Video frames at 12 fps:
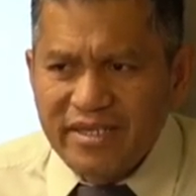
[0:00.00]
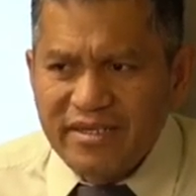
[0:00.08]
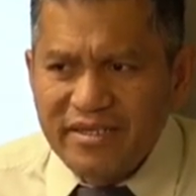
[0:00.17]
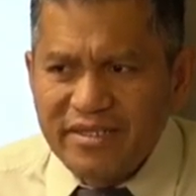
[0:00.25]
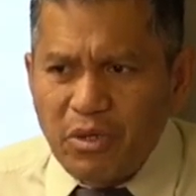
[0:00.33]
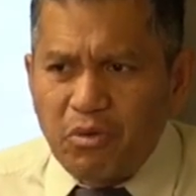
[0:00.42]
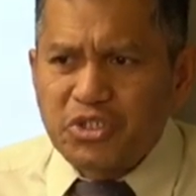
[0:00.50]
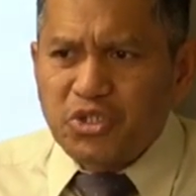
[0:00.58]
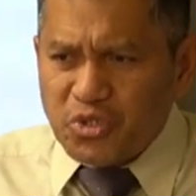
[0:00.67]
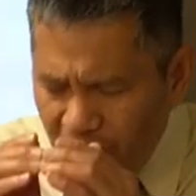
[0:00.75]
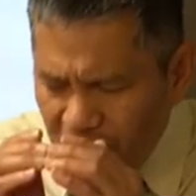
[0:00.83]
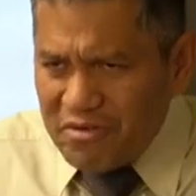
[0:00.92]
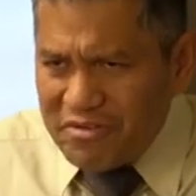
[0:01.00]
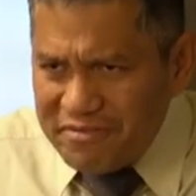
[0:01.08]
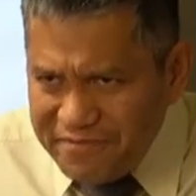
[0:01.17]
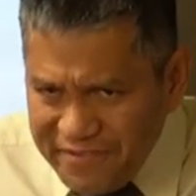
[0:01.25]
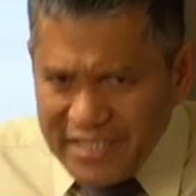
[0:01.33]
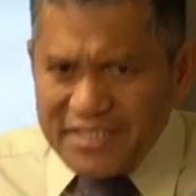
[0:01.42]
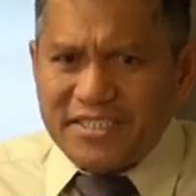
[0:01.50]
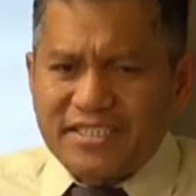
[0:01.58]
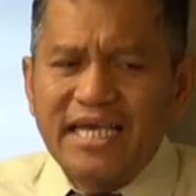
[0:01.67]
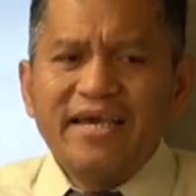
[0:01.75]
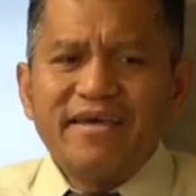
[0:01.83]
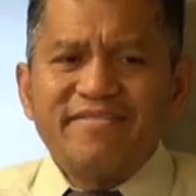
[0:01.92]
They were so convinced,
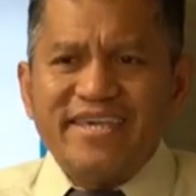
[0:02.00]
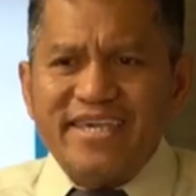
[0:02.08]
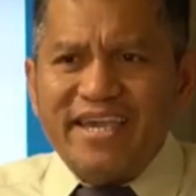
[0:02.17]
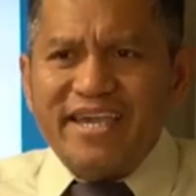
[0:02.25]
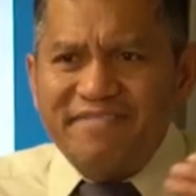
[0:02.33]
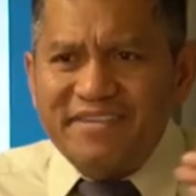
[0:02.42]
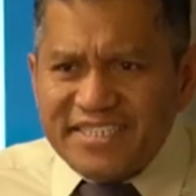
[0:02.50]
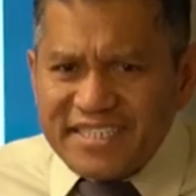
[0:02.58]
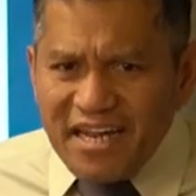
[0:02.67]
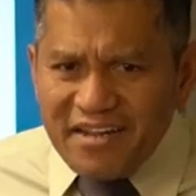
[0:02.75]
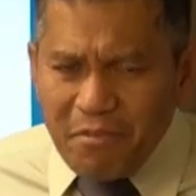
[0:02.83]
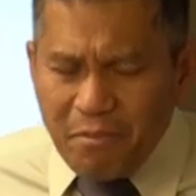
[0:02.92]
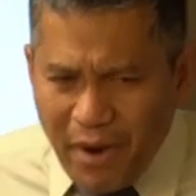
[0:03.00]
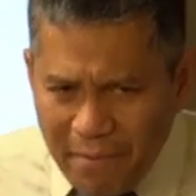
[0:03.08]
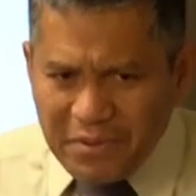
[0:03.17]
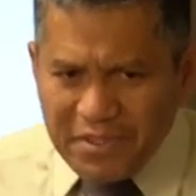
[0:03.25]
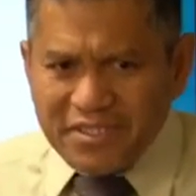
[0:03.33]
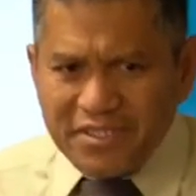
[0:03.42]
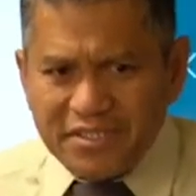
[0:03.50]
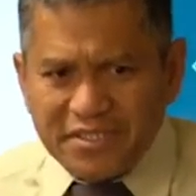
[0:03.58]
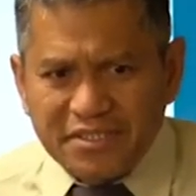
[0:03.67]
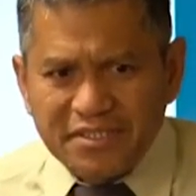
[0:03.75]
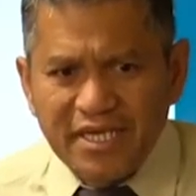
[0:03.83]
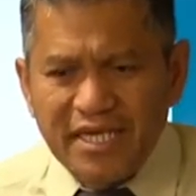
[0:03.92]
they even sell their properties.